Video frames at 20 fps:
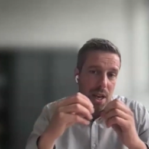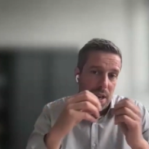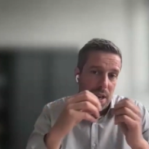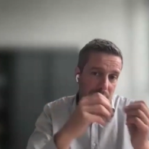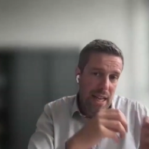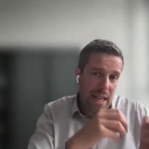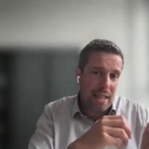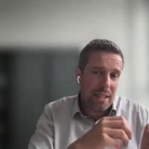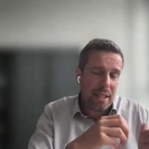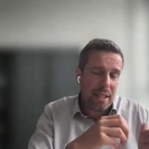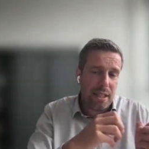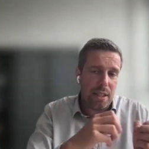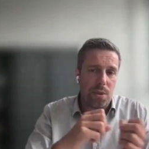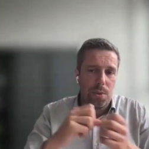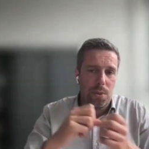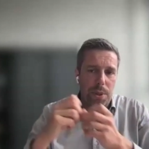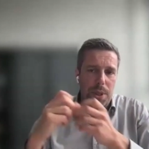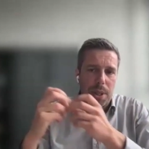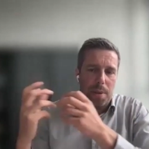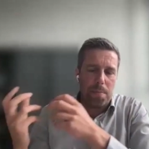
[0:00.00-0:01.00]
in an acid
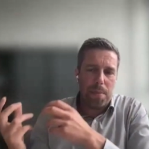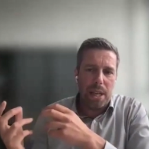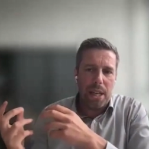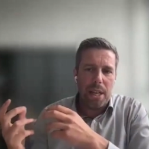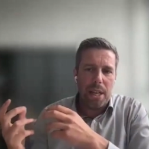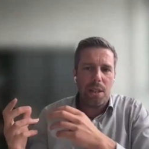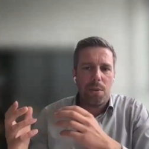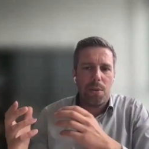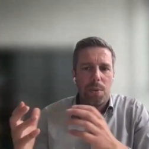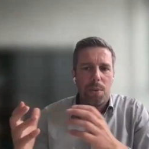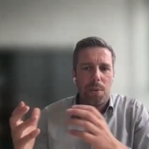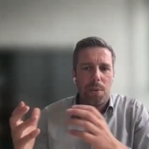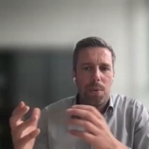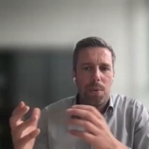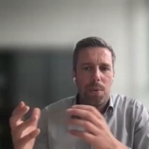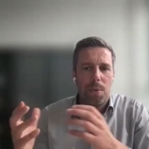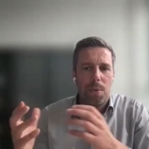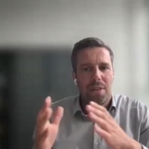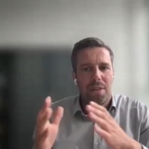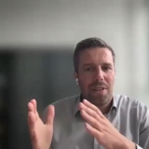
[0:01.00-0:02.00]
or in a base, we
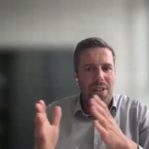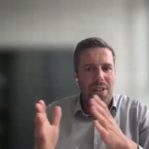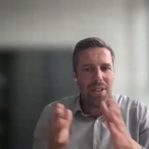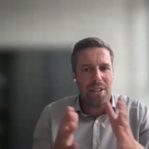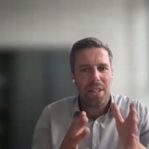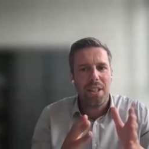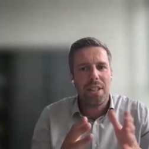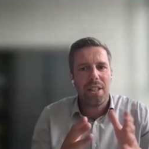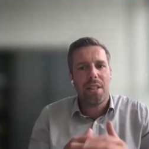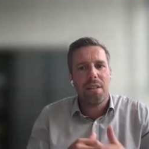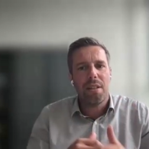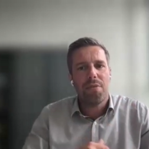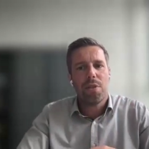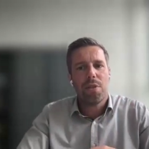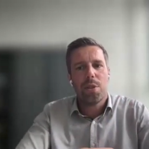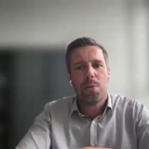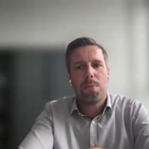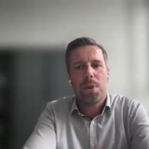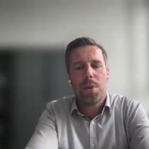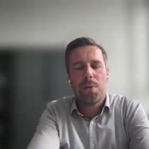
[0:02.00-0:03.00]
could see the
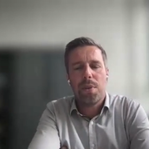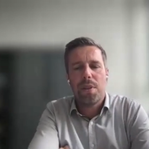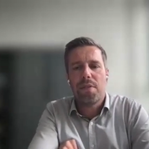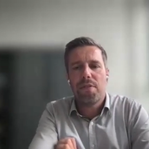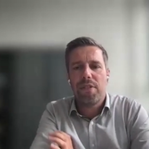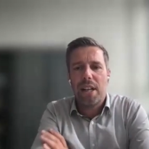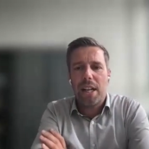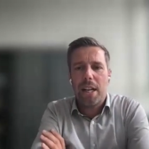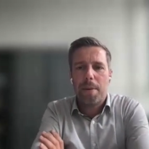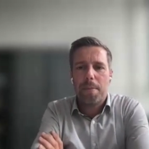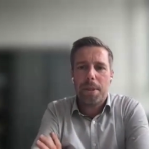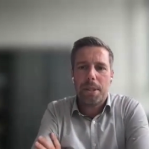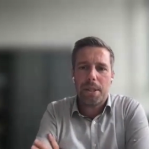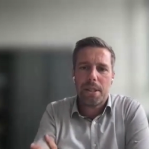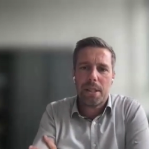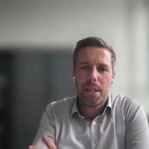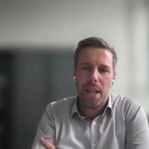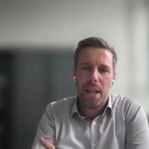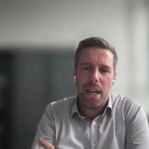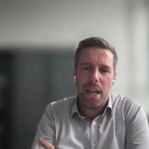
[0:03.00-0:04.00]
difference between
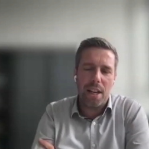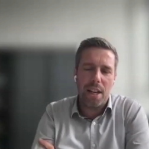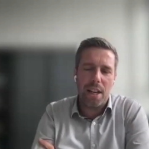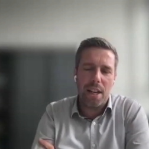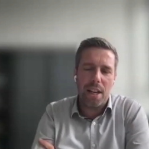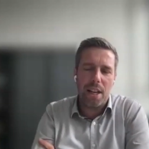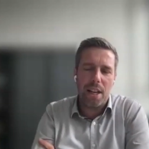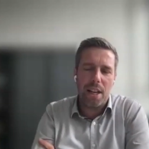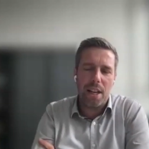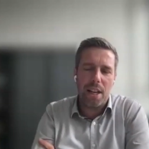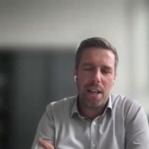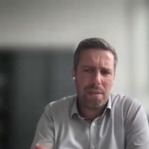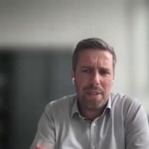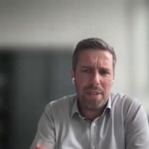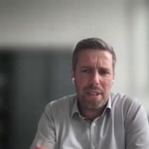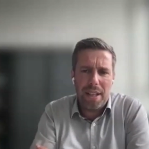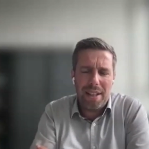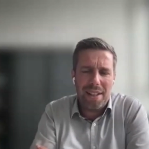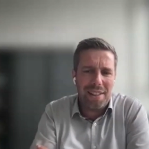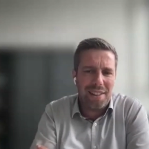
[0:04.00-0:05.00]
fibers. And there
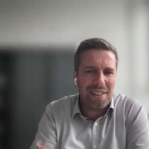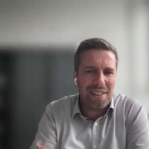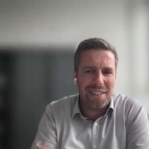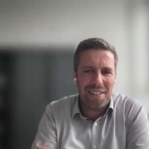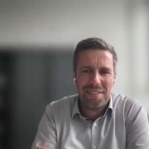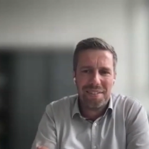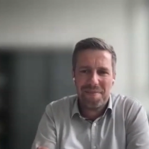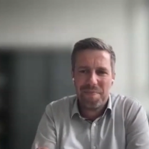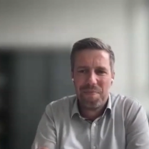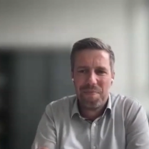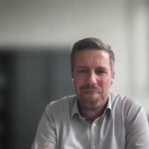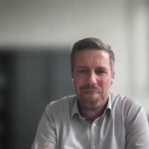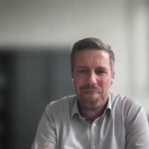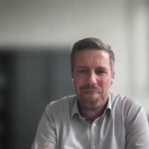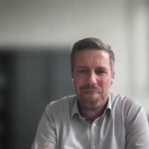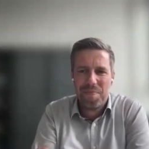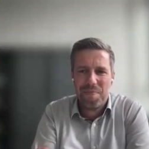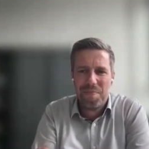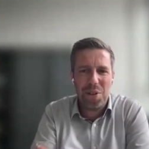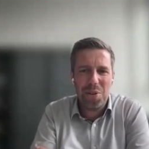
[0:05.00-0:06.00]
was,
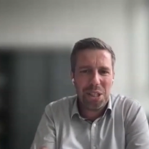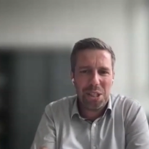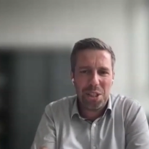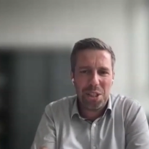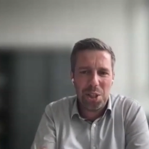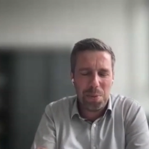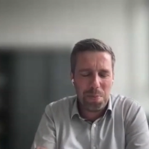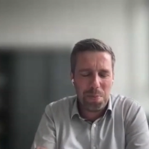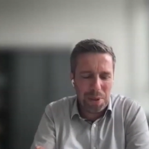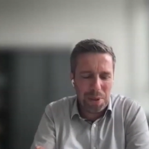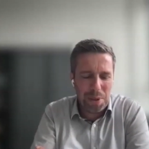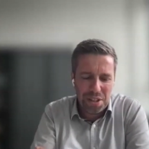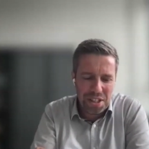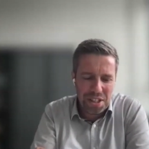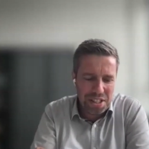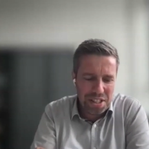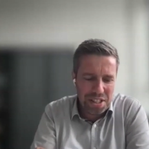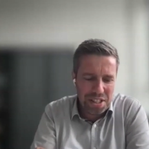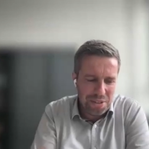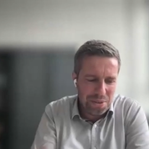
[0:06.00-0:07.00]
if I look at these
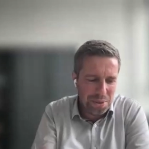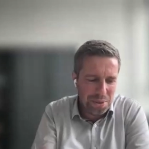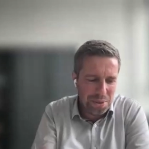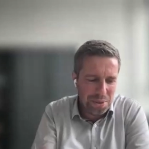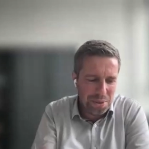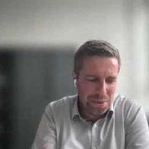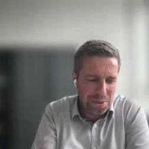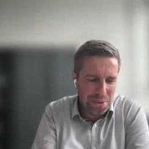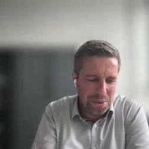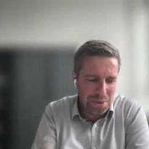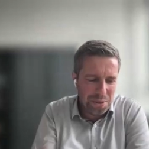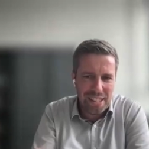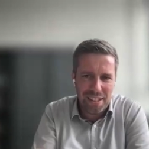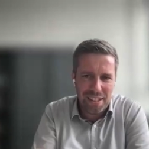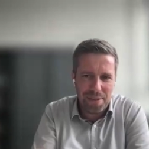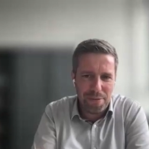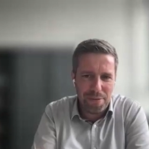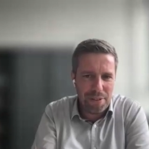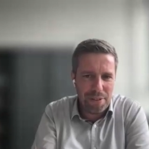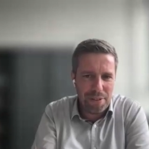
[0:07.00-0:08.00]
pictures, I always think it's
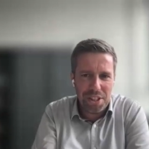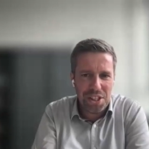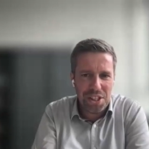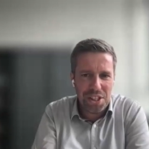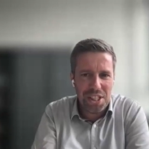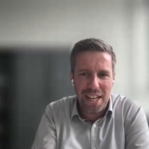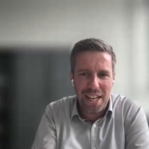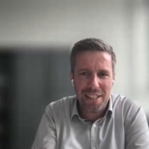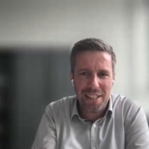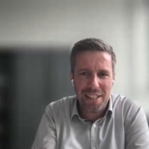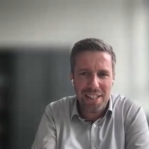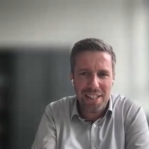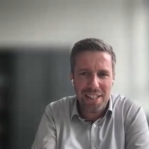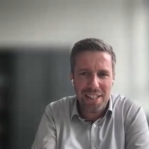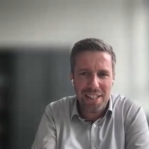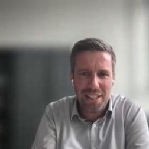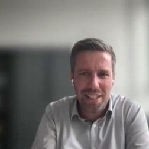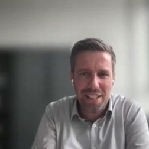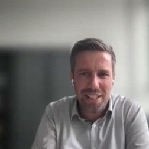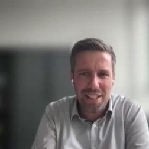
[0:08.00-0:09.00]
50 shades of
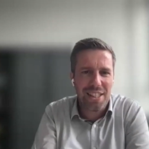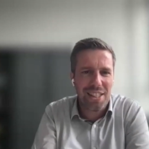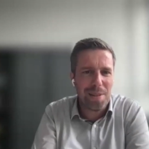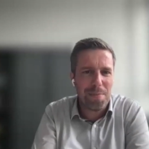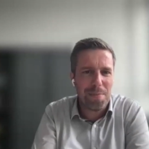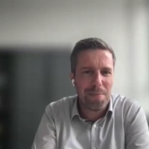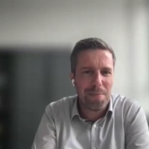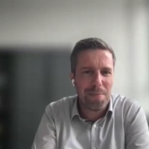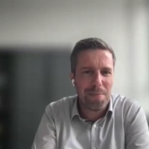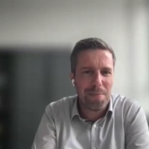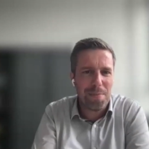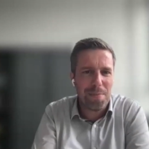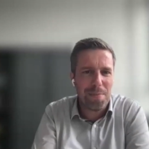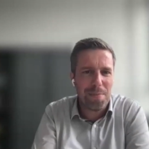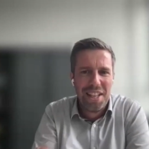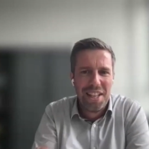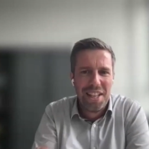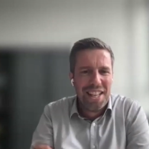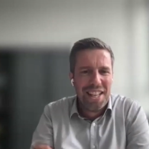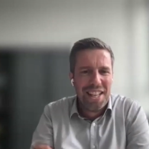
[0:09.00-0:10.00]
gray.
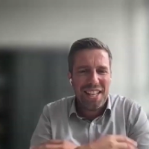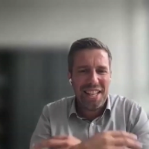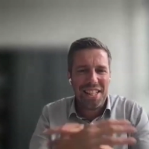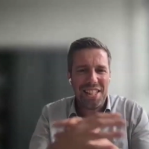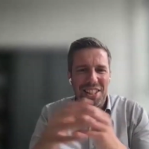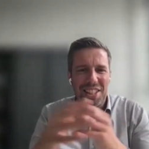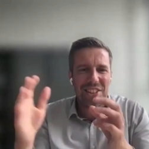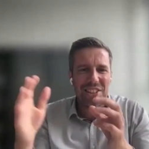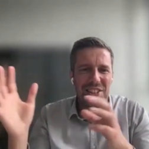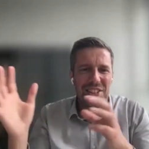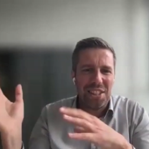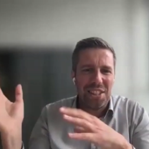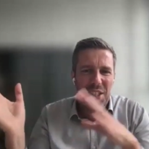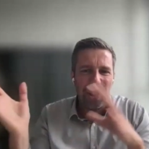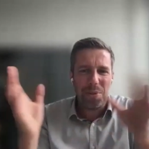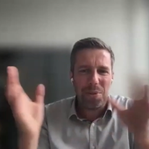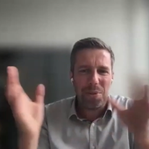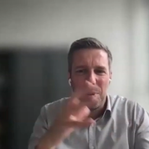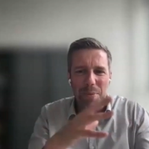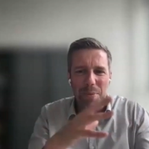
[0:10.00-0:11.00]
It's a
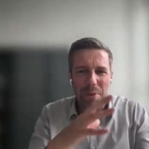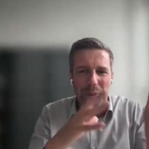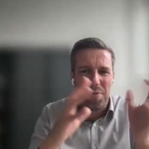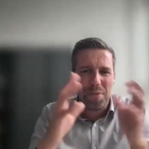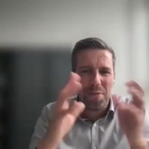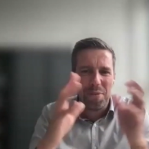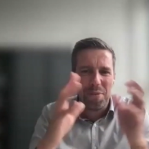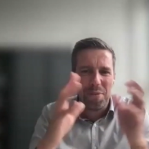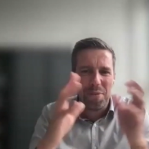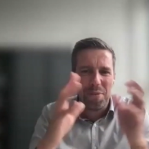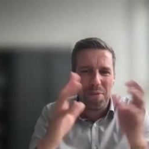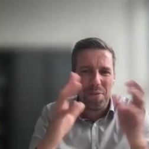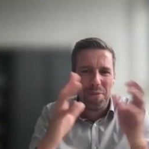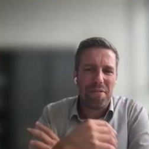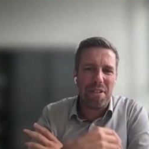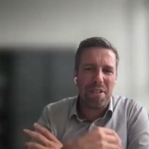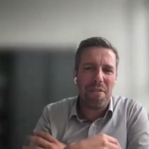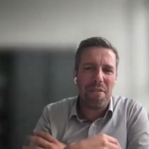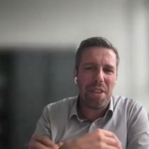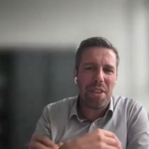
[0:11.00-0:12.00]
continuum of a bit of